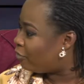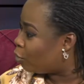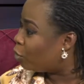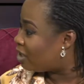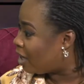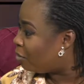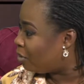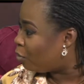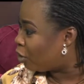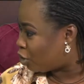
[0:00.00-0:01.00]
if you would tell
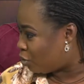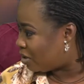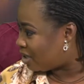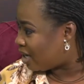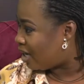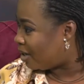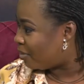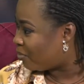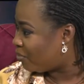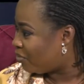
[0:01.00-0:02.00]
me what you were saying